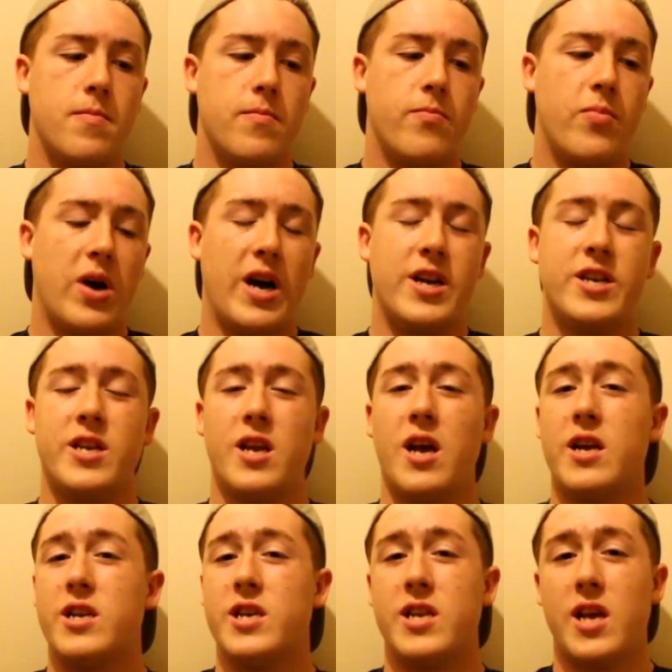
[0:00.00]
But
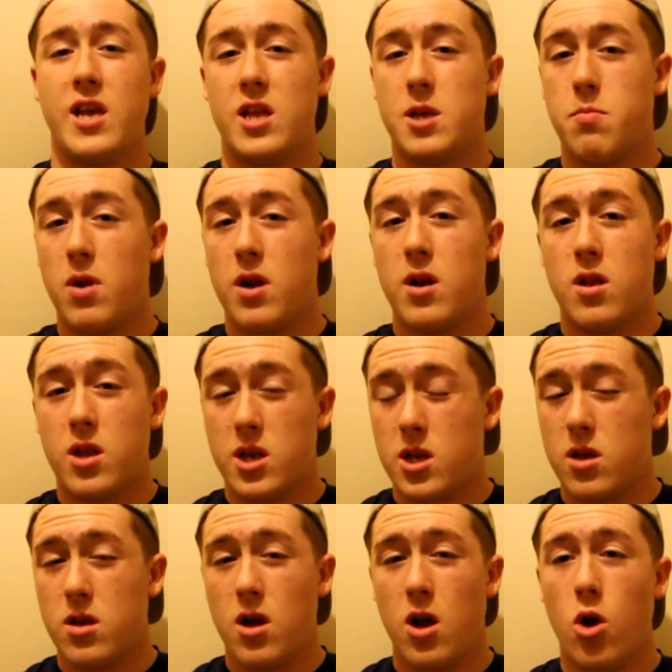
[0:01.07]
as you say, there's
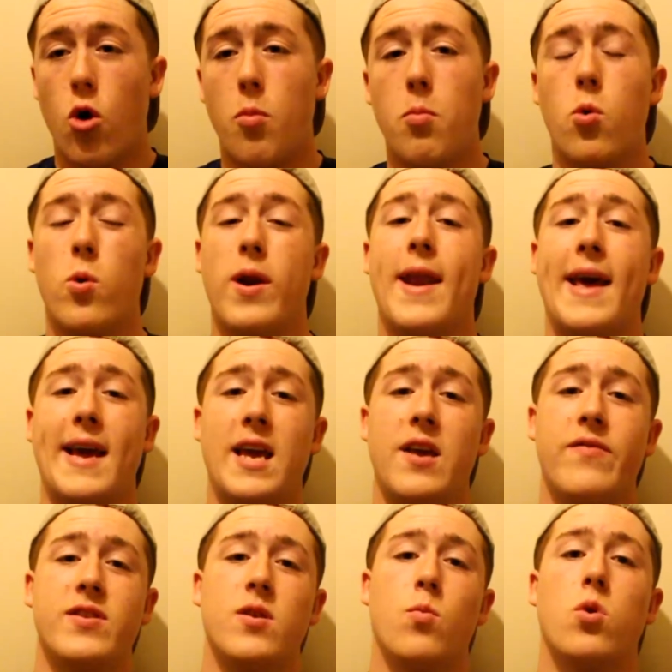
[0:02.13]
a lot more
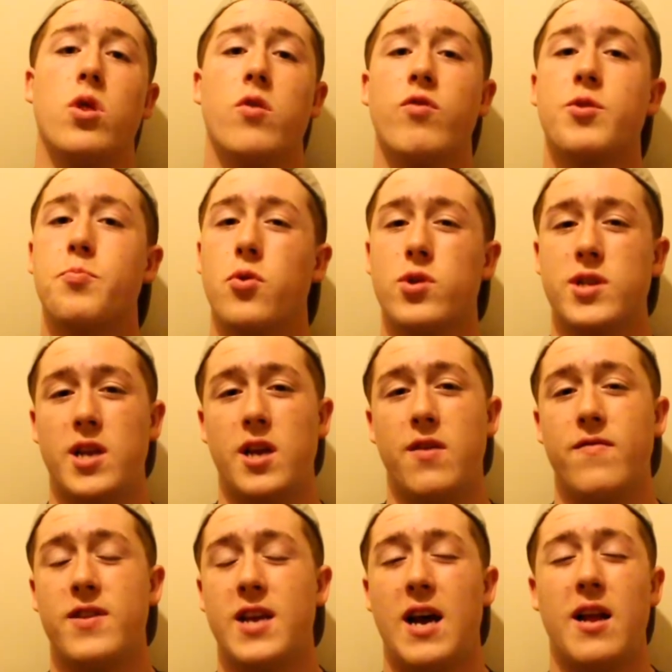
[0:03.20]
negatives than what there is
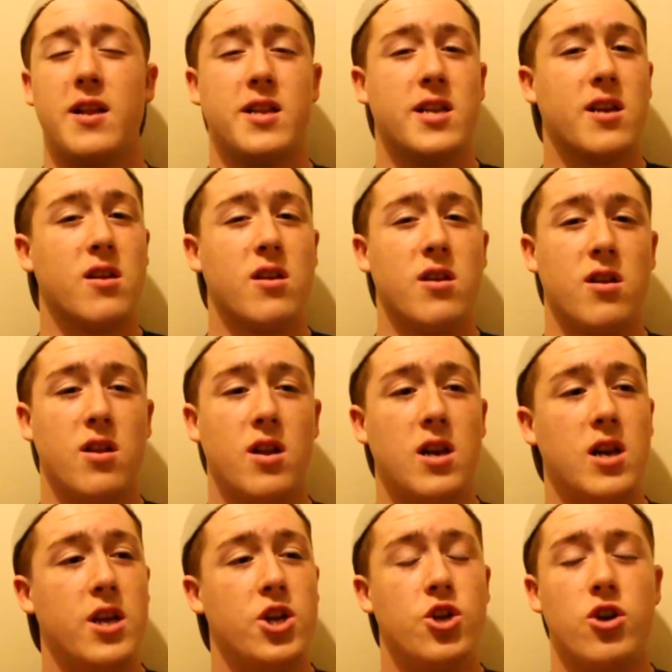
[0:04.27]
positives, and it's going to
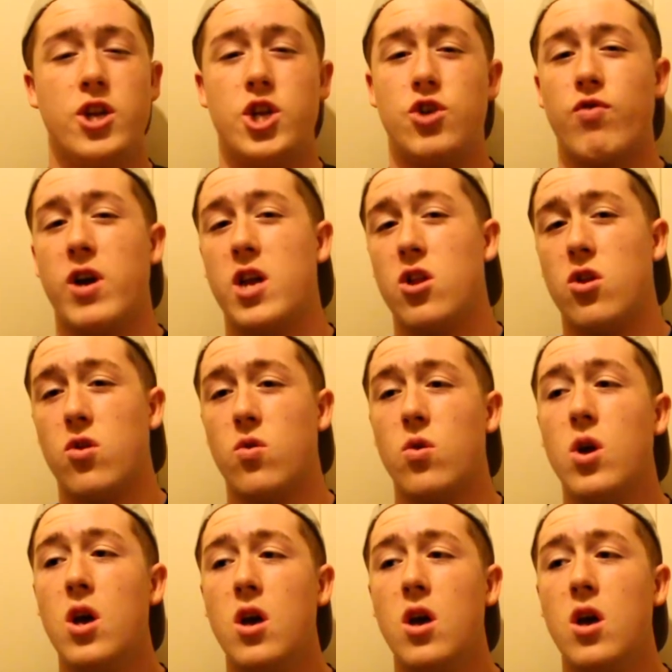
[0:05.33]
literally drain you